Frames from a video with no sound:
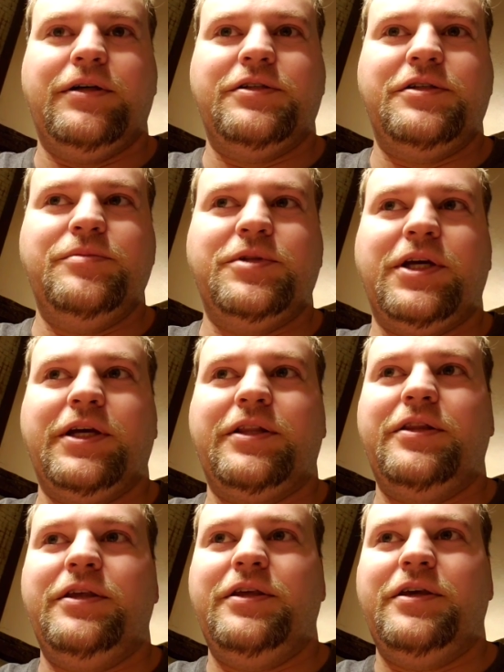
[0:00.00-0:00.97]
seems
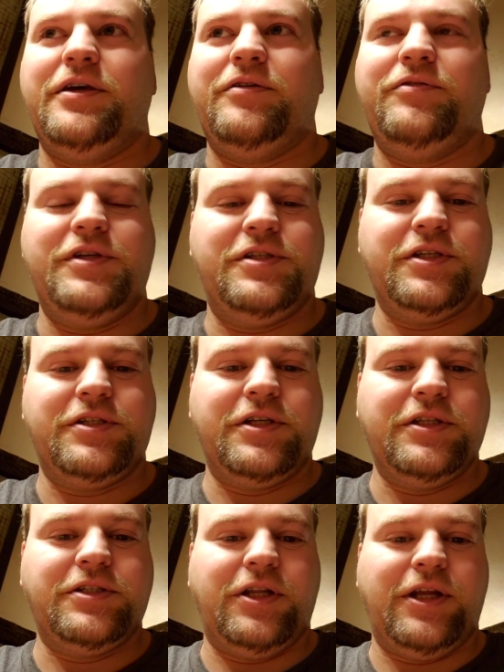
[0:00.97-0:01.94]
like the V6
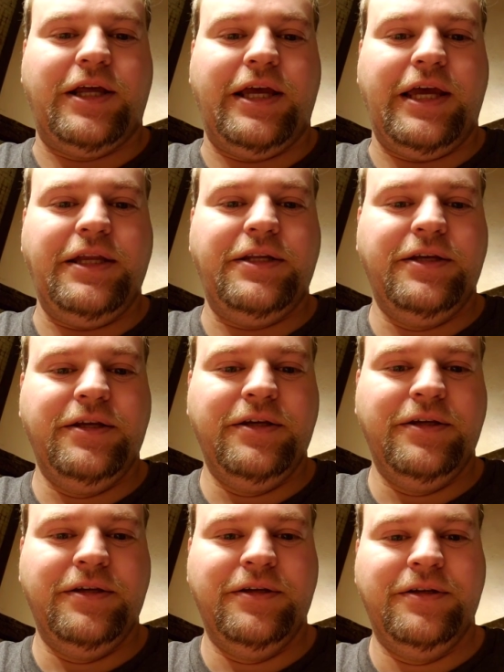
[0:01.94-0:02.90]
gets a lot of hate.
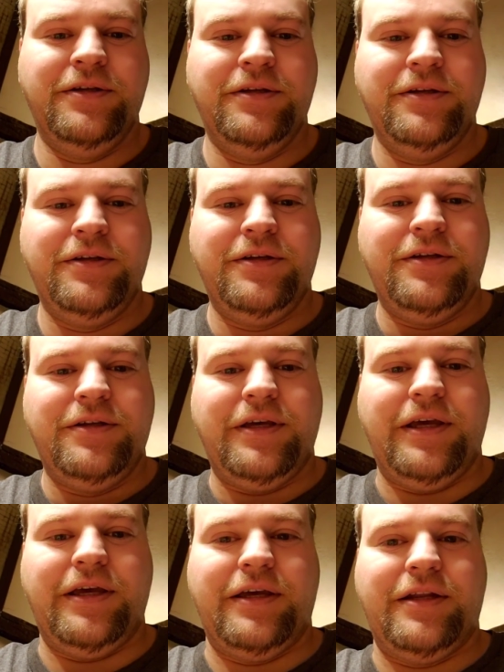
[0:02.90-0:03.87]

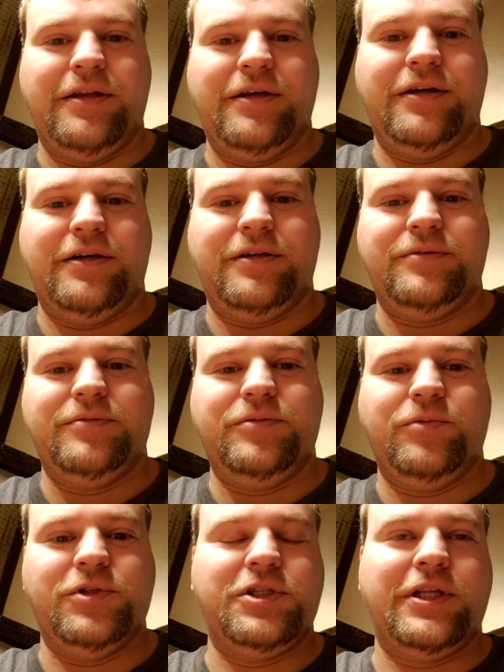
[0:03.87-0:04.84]
And it
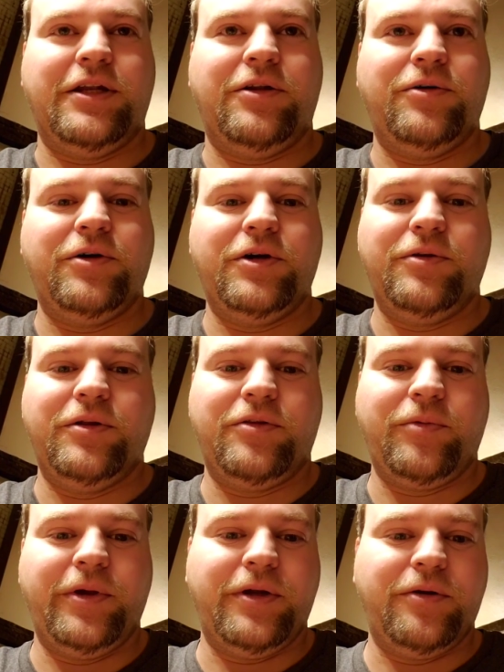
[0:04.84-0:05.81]
wasn't that long ago that
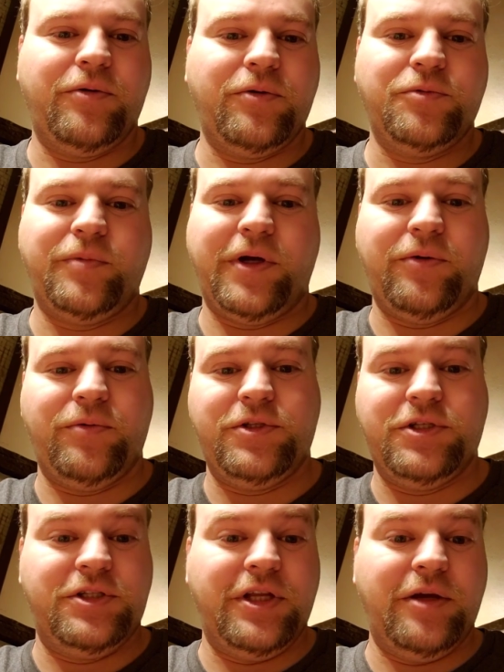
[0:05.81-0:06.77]
300 horsepower was
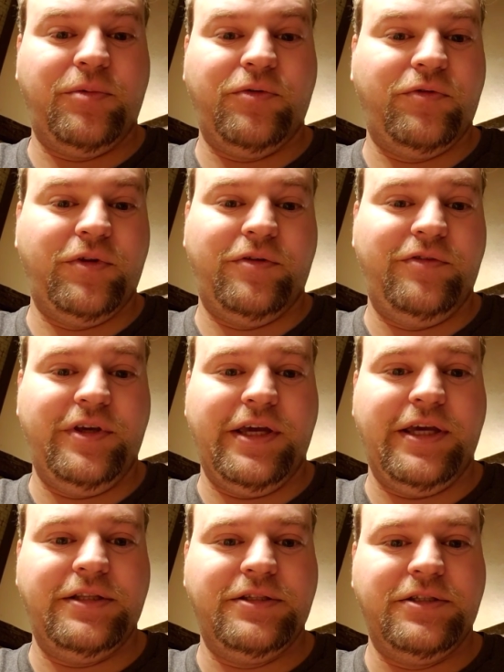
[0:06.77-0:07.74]
the staple for the
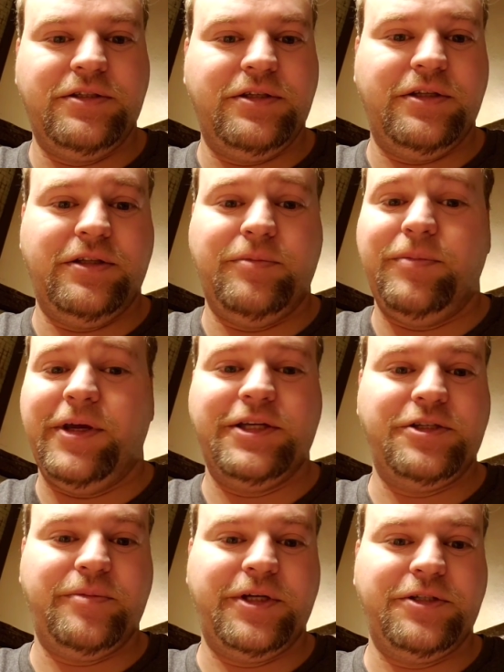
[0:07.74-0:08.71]
V8s, and the
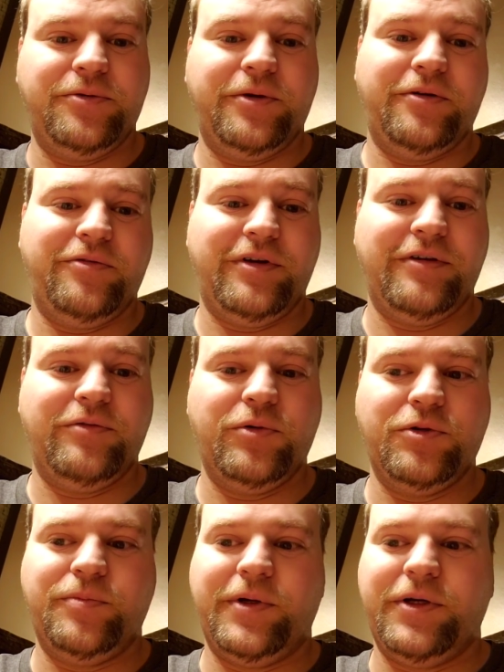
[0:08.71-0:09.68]
engine makes 305
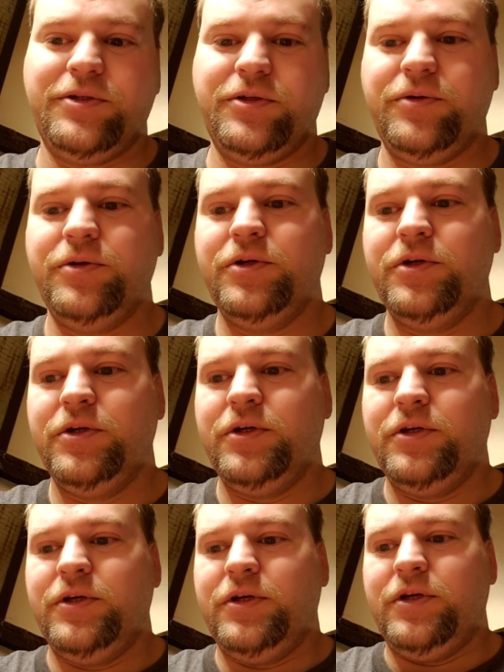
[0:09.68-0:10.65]
horsepower. So
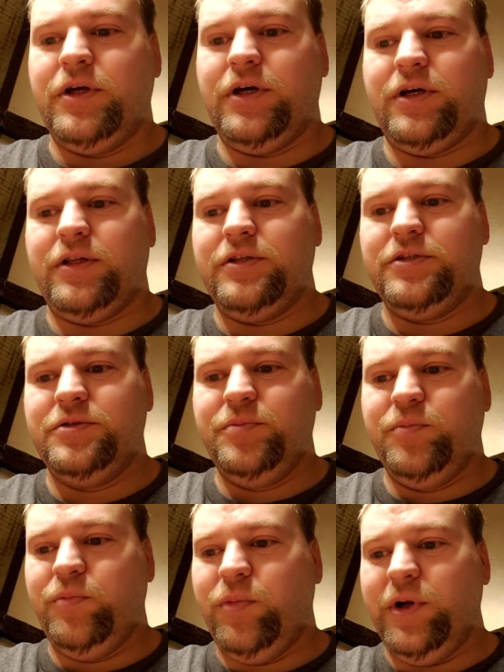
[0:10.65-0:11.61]
this is
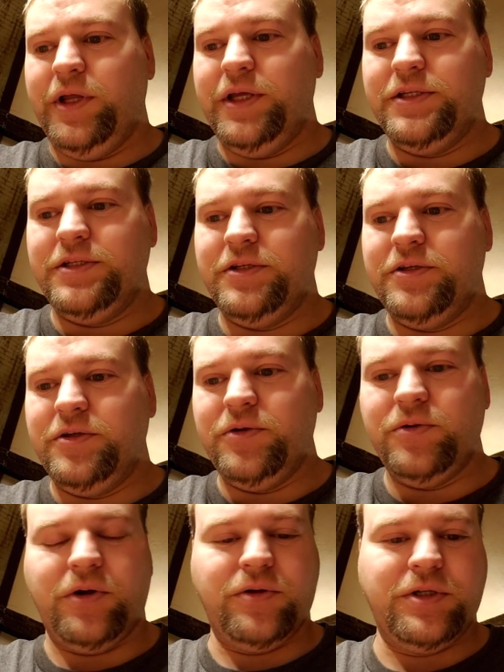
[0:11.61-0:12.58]
pretty easy to
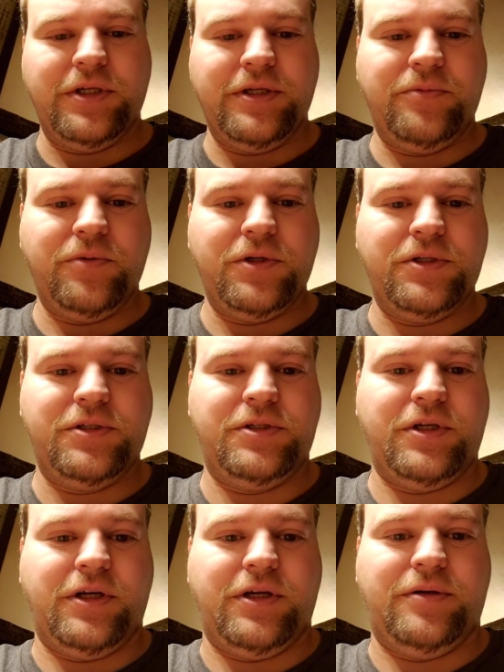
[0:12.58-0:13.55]
do. All I did was